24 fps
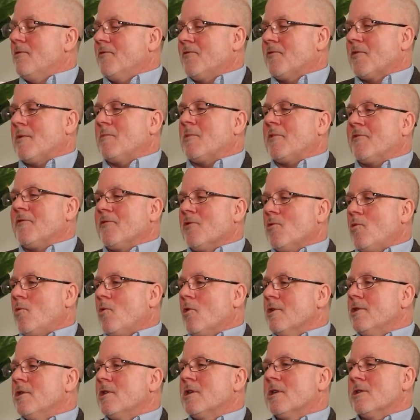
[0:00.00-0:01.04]
from a floor,
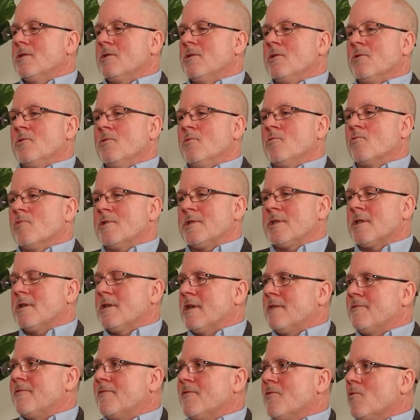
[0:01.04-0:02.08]
you can do
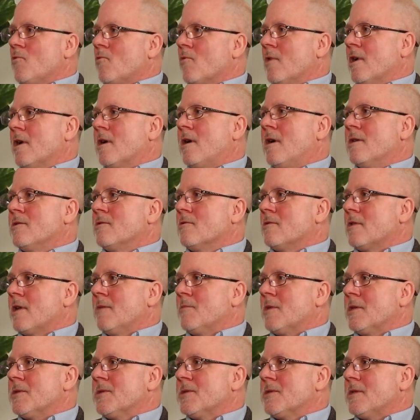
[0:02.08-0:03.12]
resilient flooring
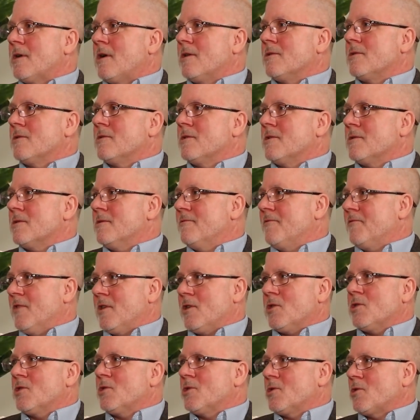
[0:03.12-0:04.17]
underlayments under the
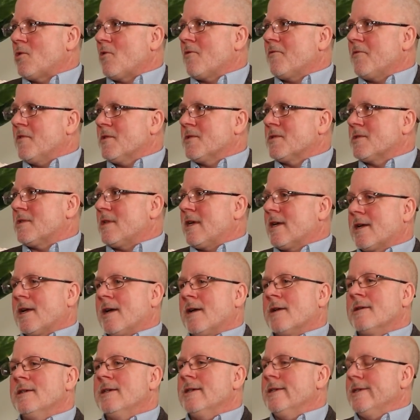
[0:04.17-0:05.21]
finished surface, like
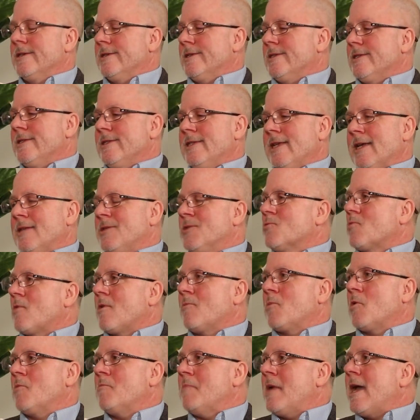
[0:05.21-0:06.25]
a dense
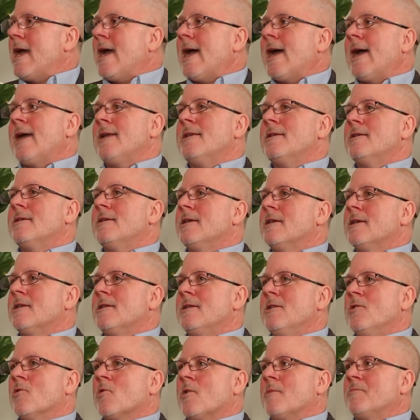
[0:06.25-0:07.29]
rubber mat. In
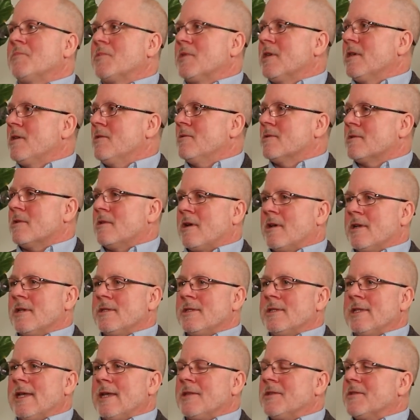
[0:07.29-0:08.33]
Europe, they use a lot
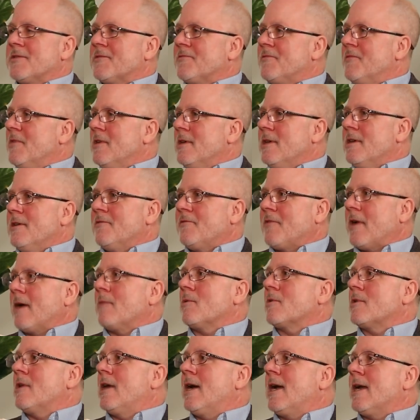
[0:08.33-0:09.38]
of dense
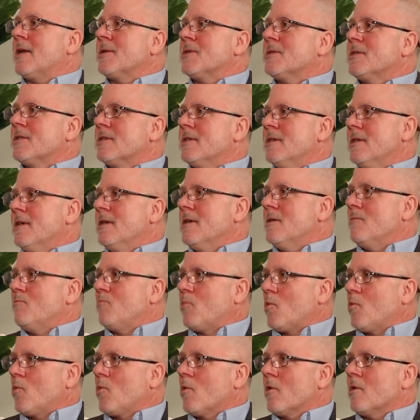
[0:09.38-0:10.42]
fiberglass
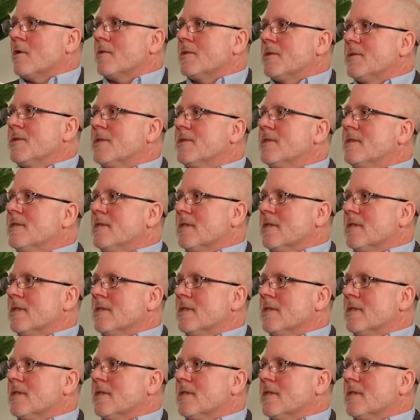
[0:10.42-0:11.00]
boards to